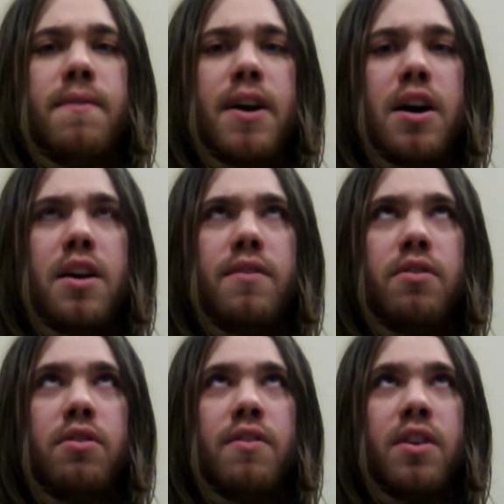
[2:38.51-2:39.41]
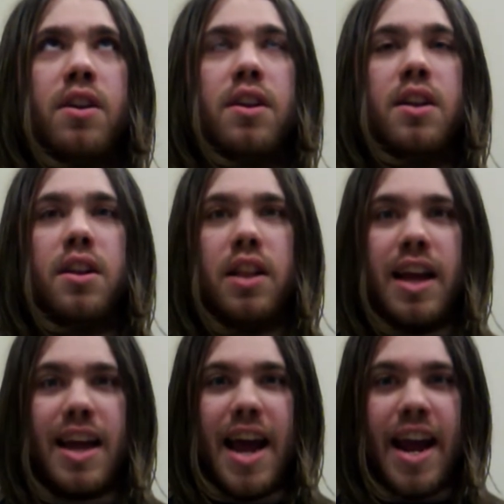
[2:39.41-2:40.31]
Five,
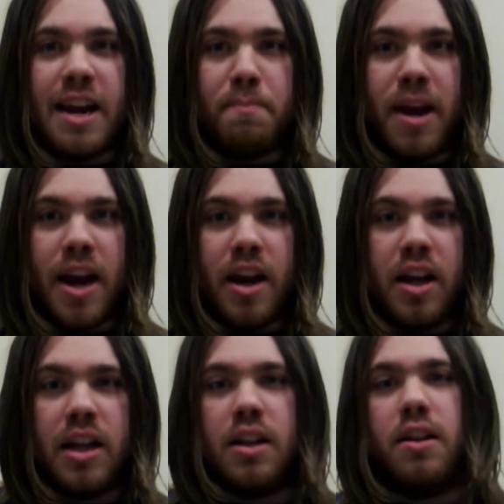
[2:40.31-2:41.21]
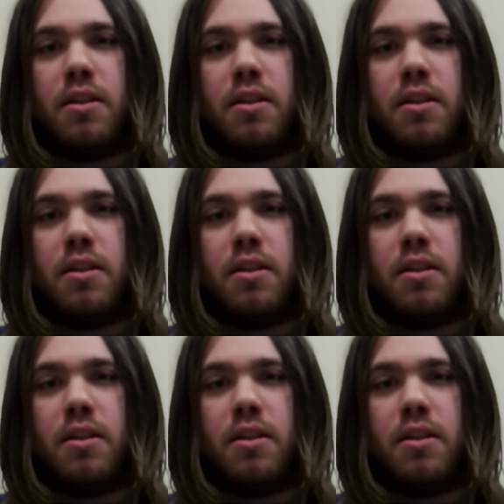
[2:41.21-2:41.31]
like eight mana.